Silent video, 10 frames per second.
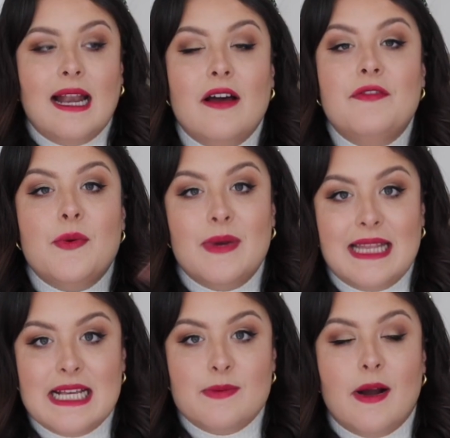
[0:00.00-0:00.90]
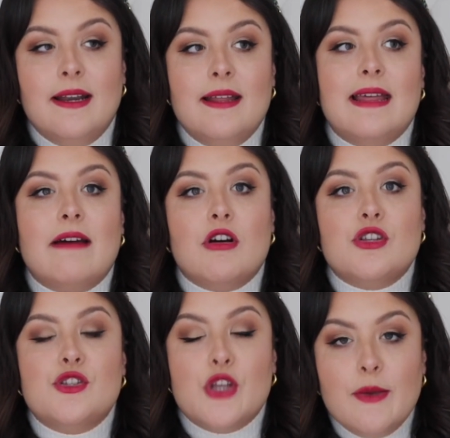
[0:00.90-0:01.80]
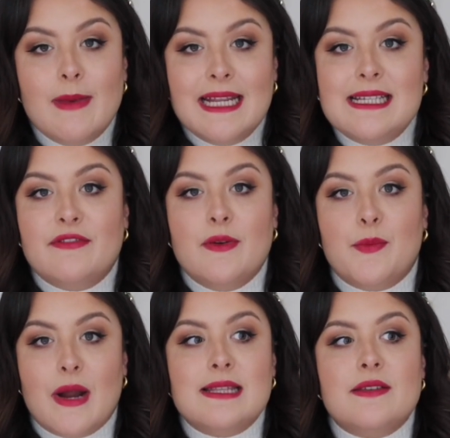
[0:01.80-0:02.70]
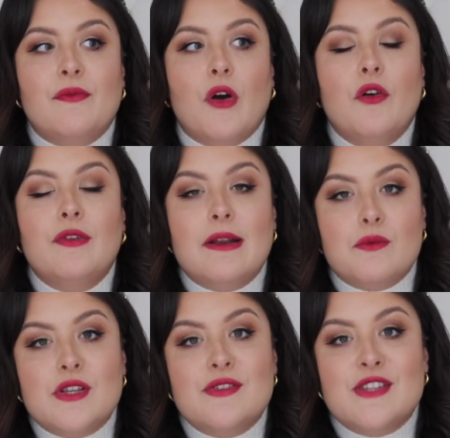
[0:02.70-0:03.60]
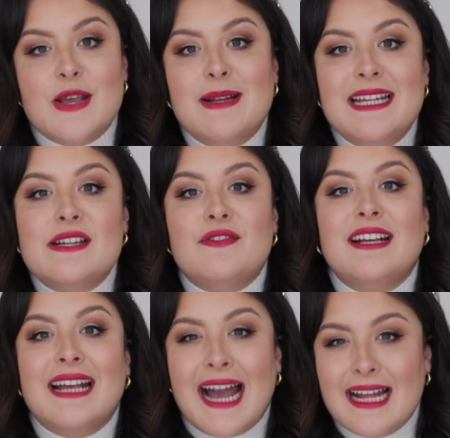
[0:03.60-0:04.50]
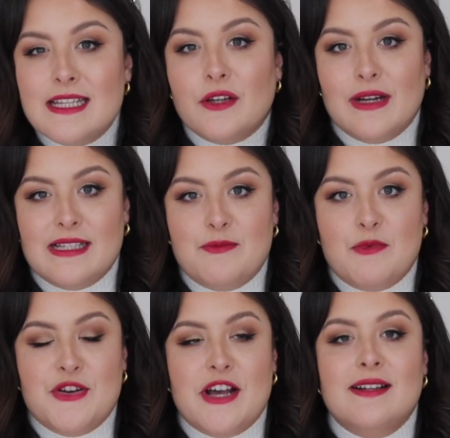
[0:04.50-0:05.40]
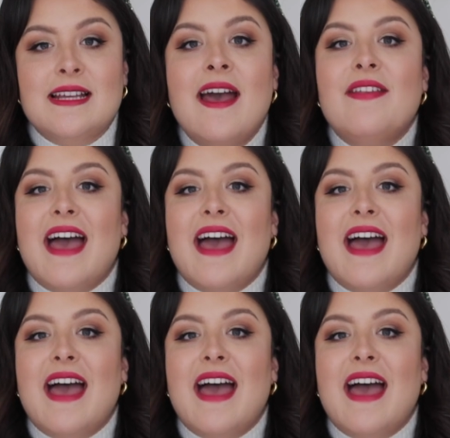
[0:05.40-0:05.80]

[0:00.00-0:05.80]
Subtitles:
love that with this one, there are so many different brands involved and also so many different categories of product